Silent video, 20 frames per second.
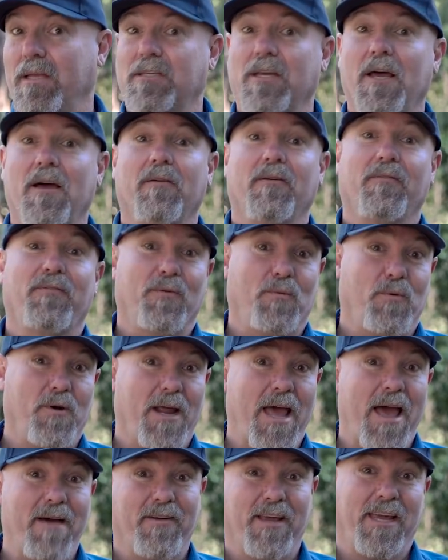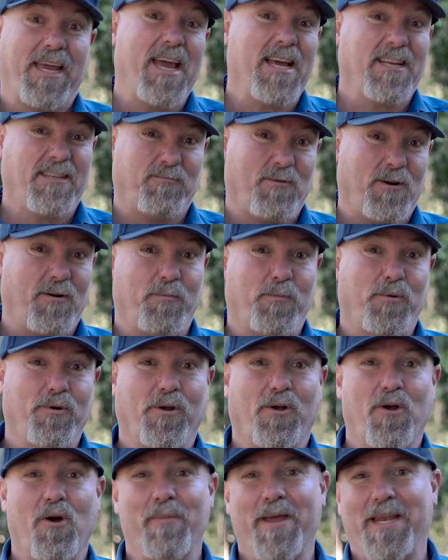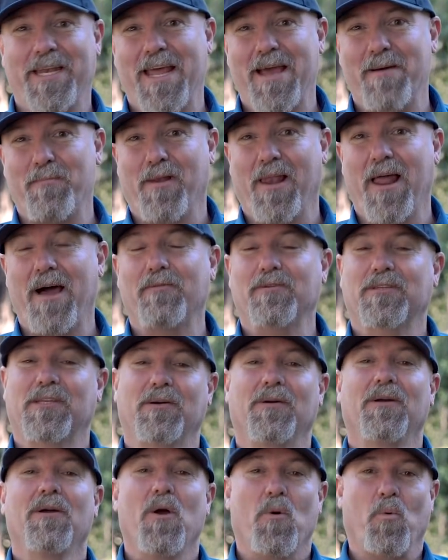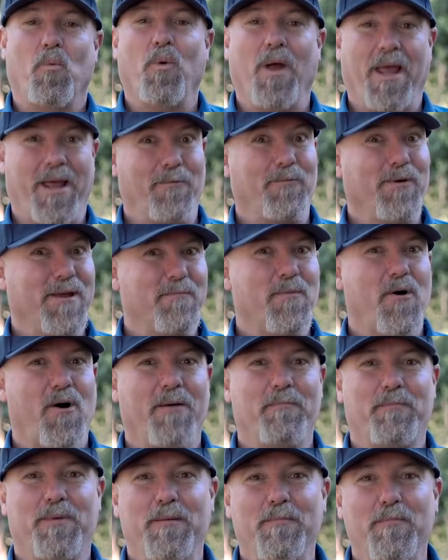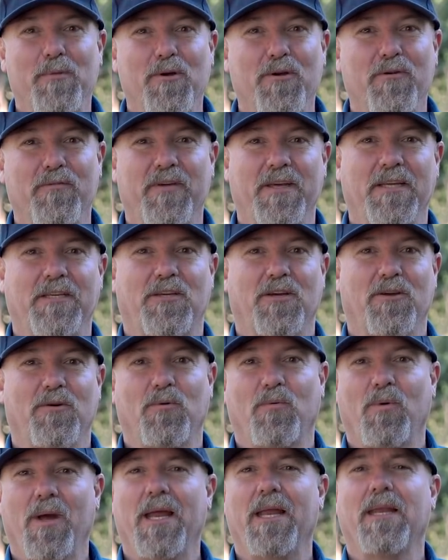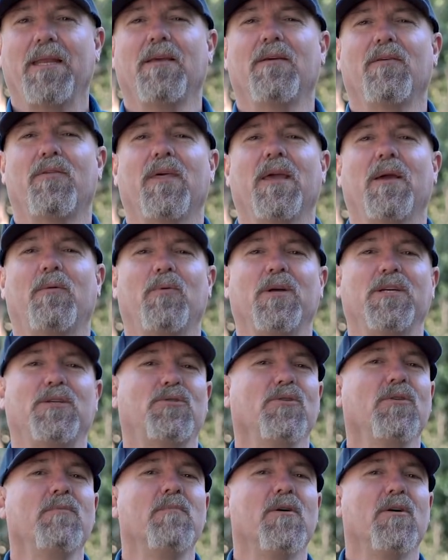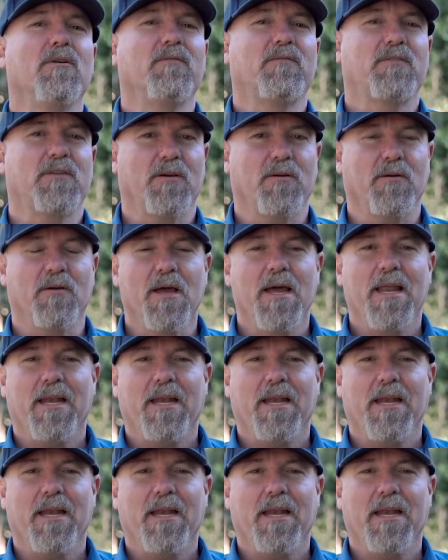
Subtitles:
So if you want to have a guess, well, put a comment down below as to where we might be moving to. Where do you think we should move to?